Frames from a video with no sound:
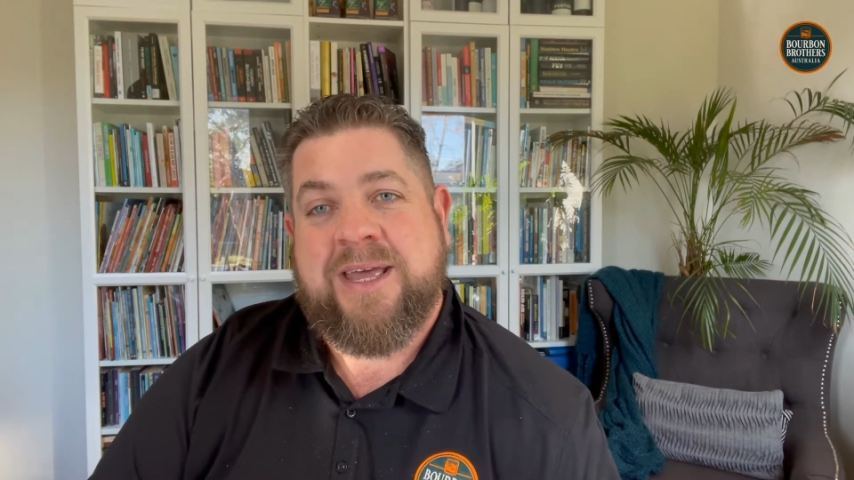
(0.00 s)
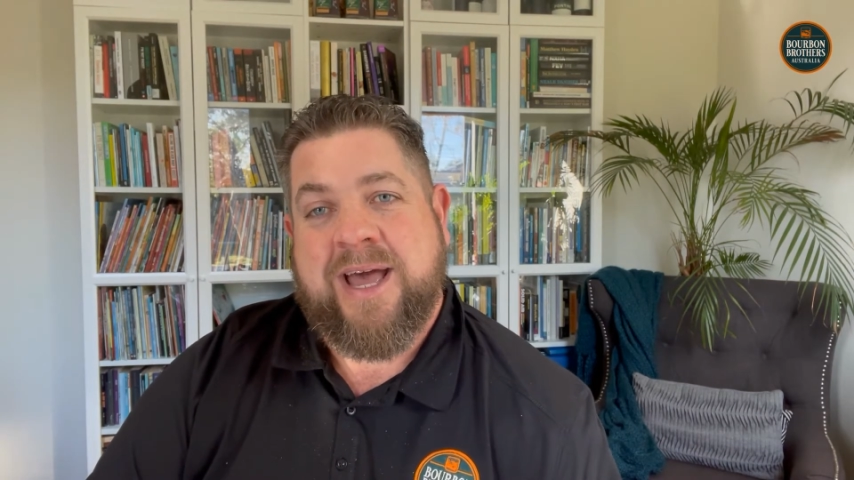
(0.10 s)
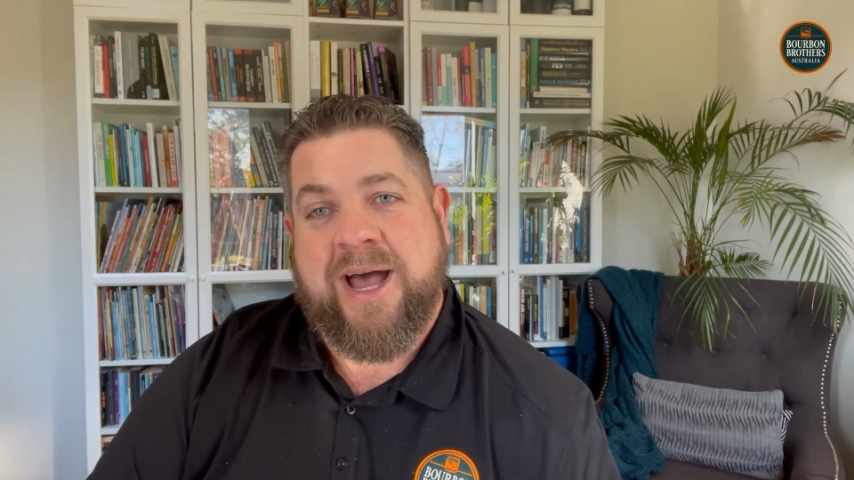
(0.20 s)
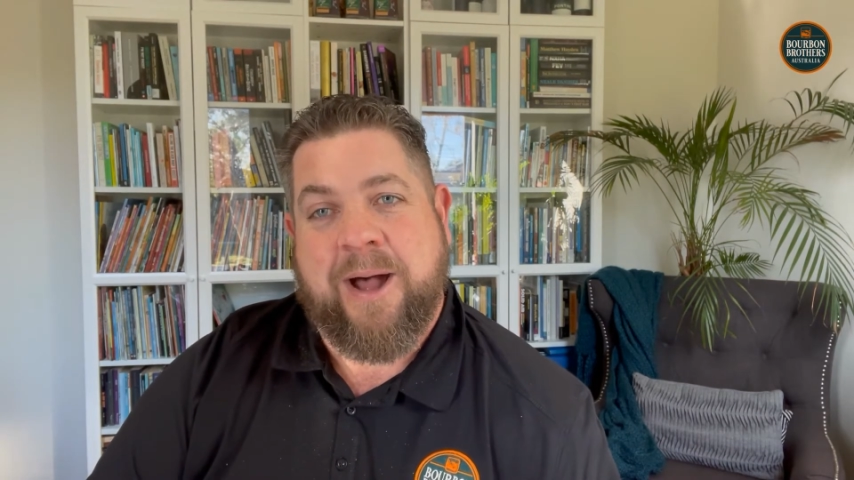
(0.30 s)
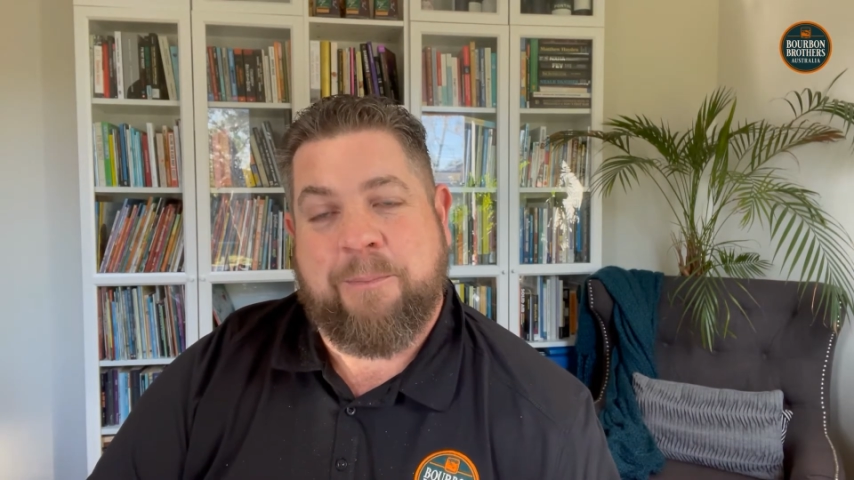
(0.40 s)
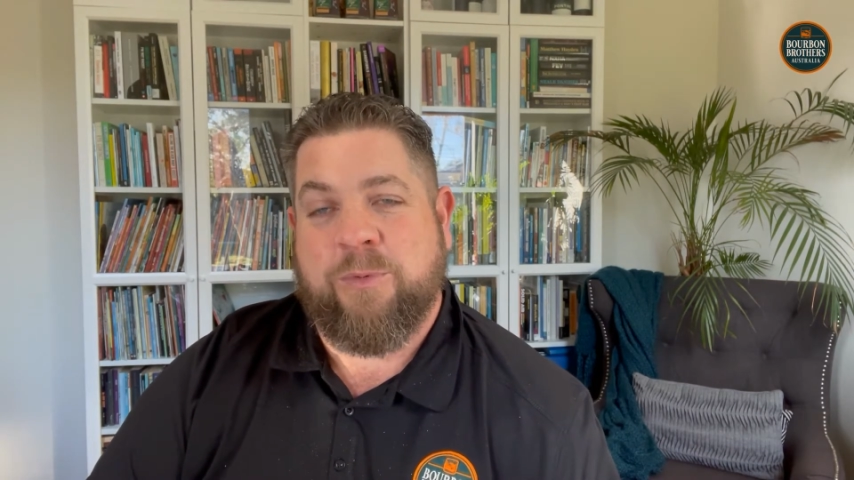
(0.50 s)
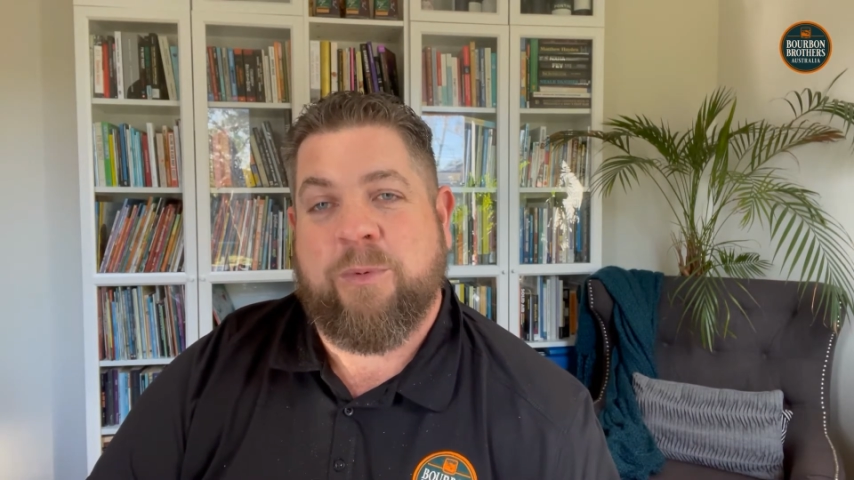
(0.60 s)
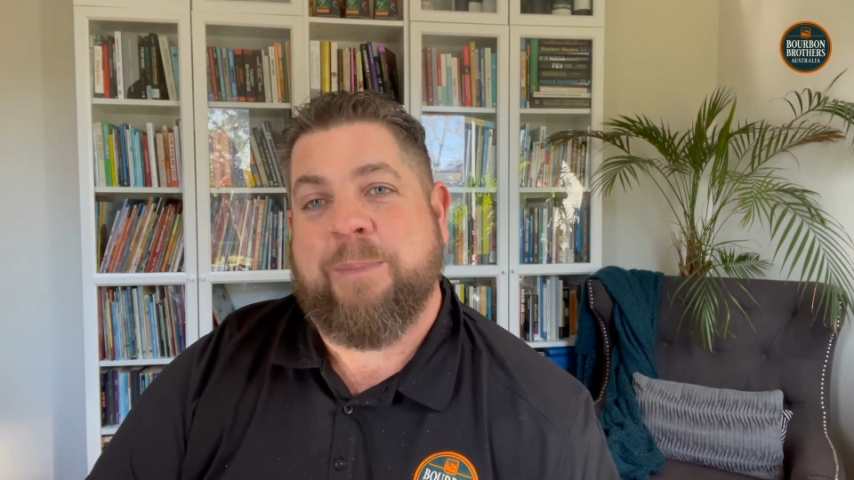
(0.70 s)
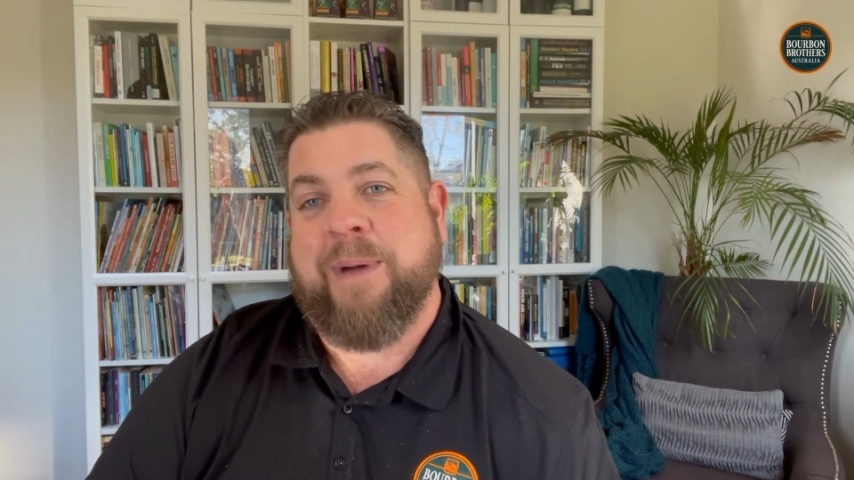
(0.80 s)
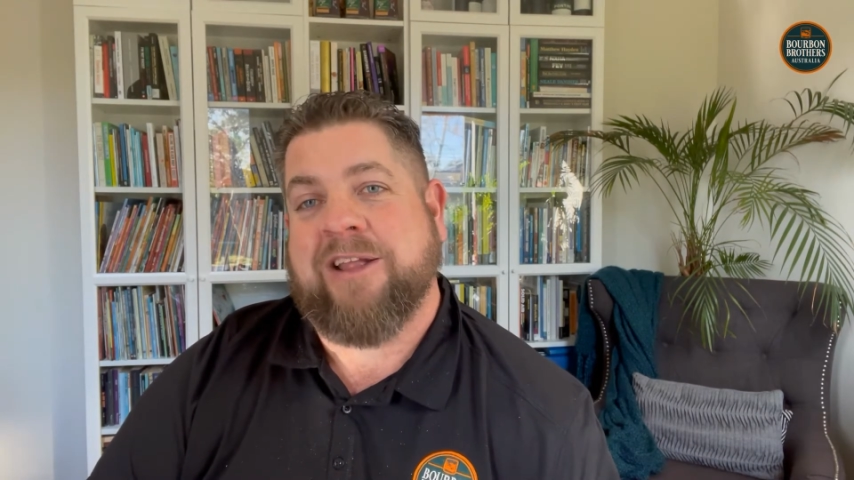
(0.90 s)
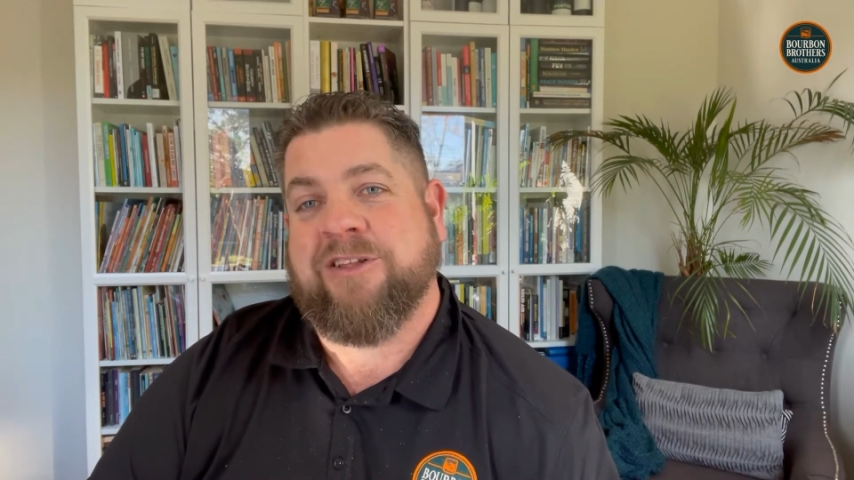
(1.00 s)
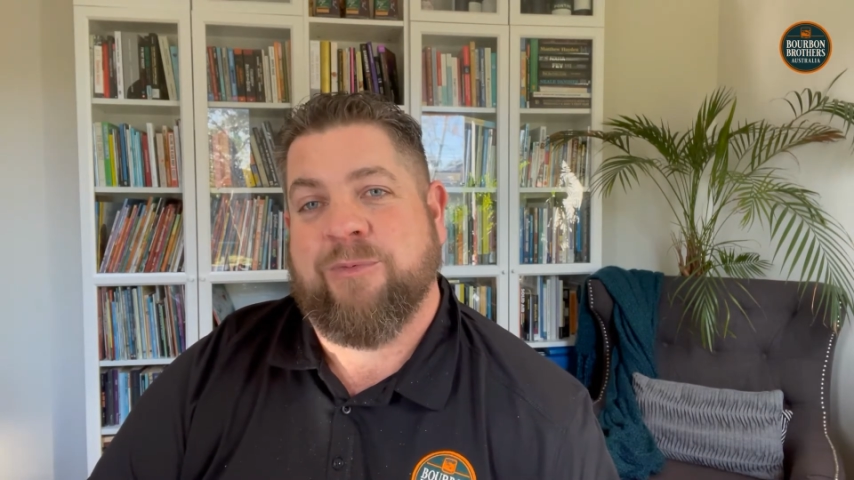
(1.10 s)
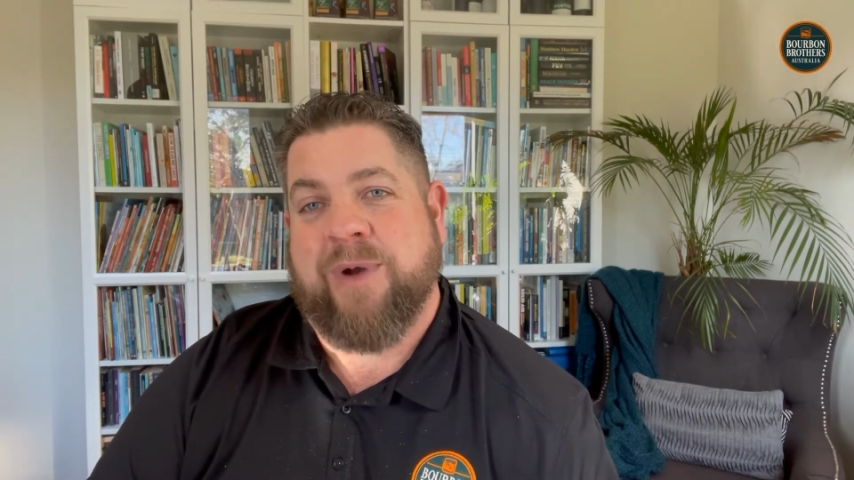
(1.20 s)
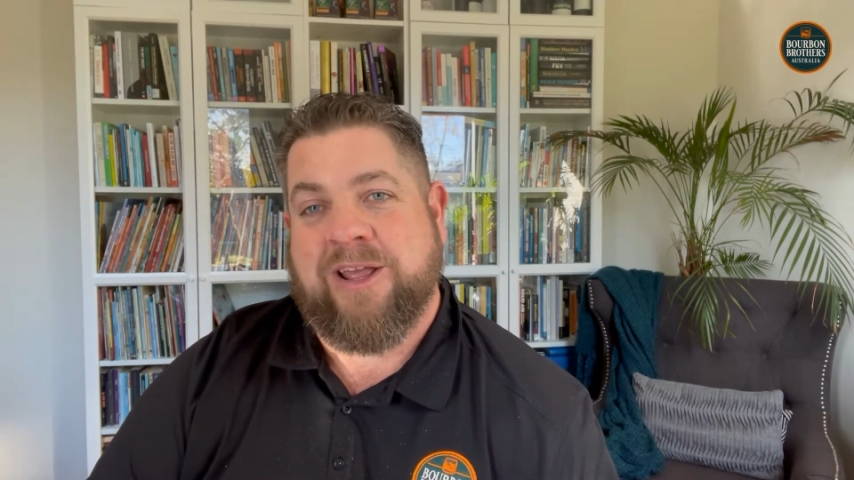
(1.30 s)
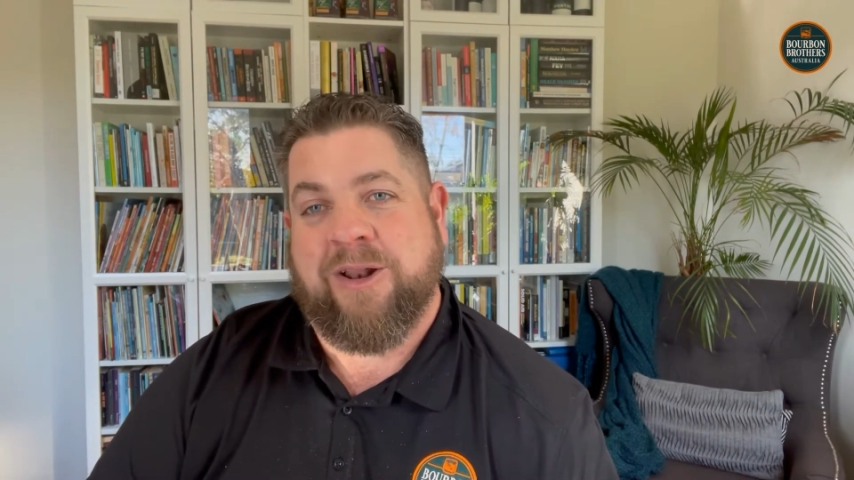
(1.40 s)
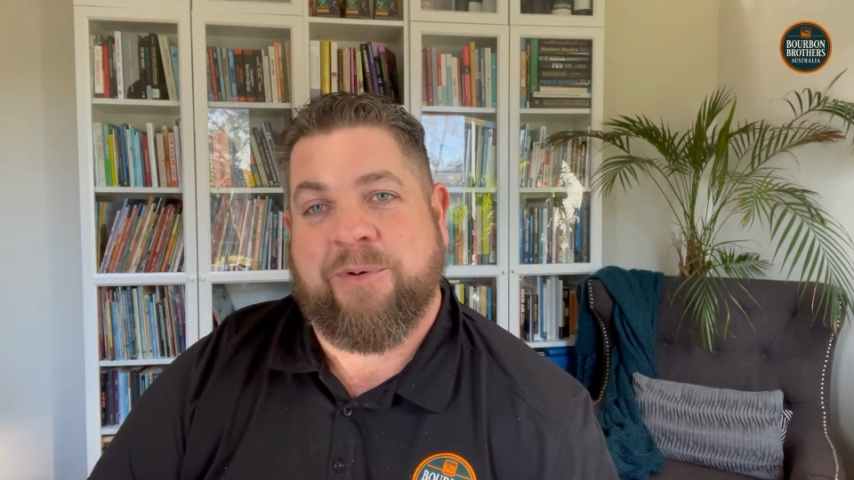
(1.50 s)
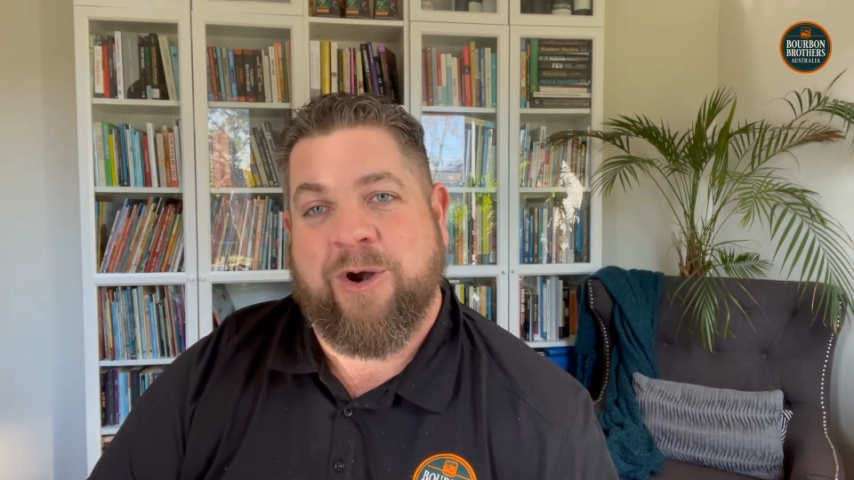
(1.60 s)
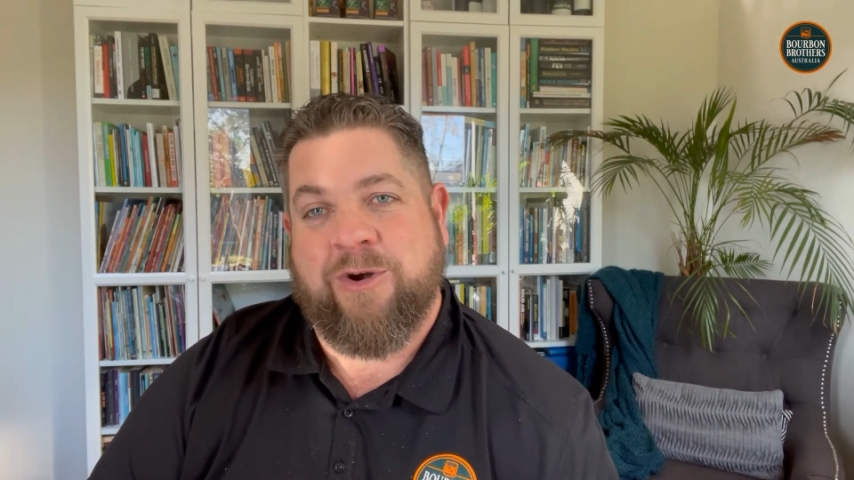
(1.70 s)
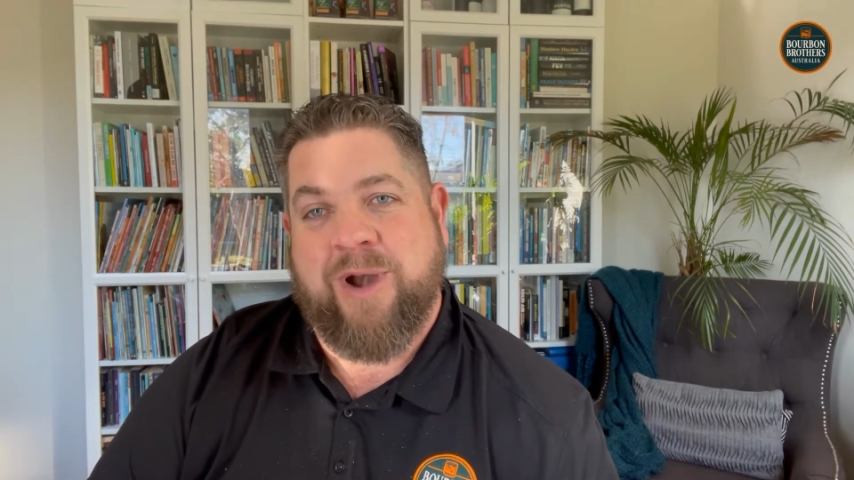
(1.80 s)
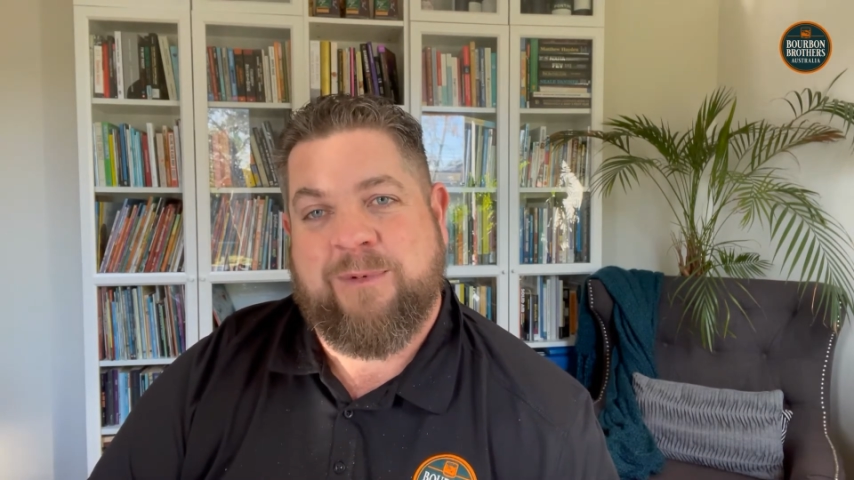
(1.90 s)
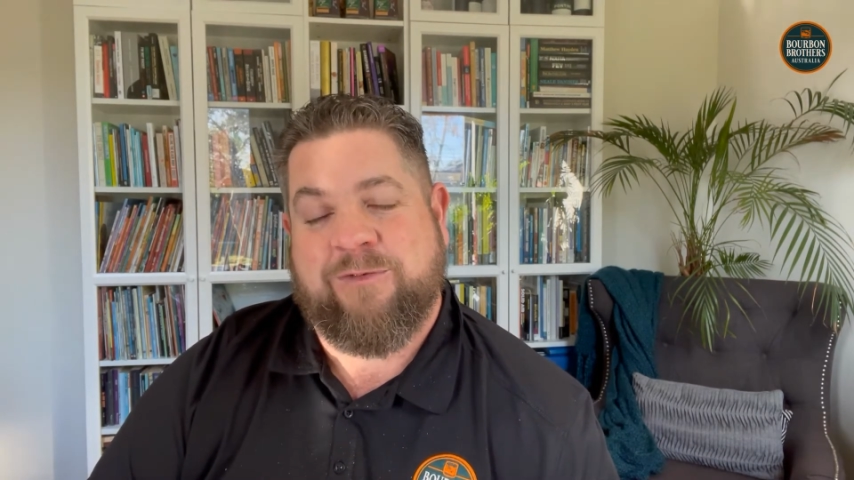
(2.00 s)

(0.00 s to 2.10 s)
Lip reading: but we'll be back to regular programming